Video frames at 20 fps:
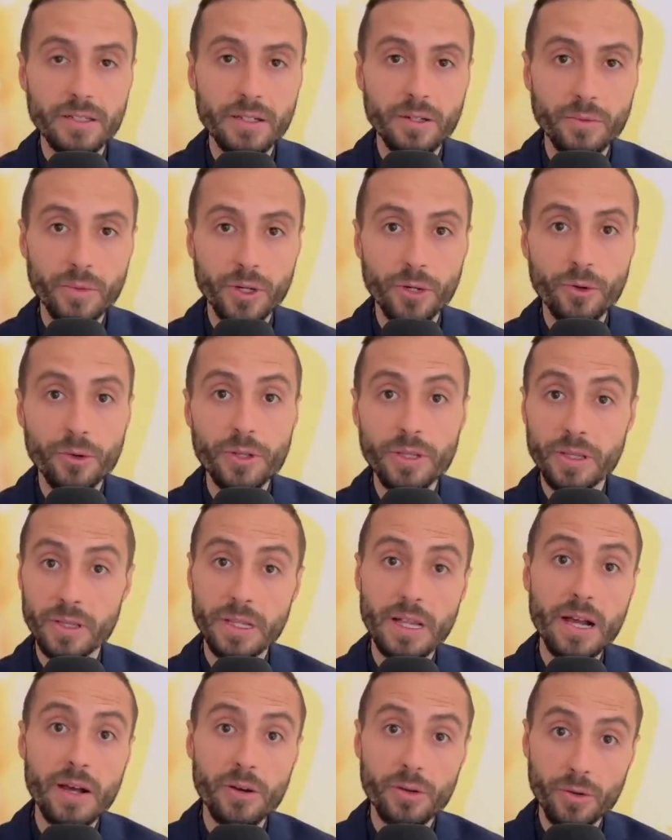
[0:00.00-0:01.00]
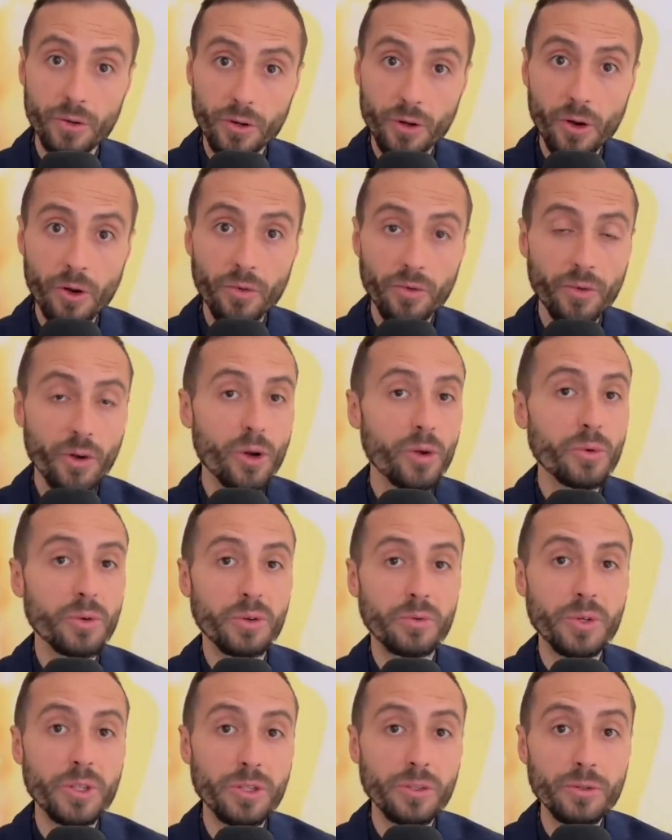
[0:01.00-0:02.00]
uh, we're going to now go forward
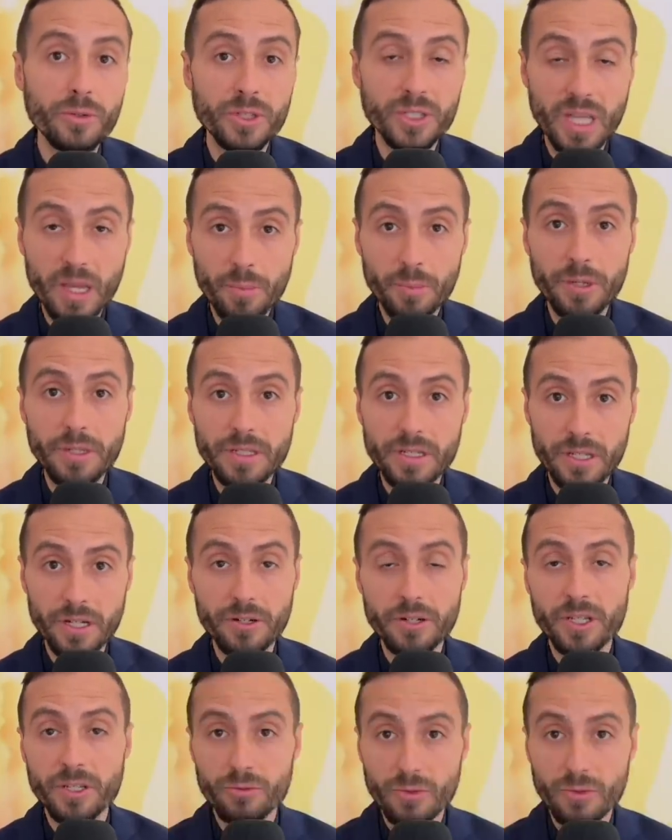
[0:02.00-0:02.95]
with two separate series,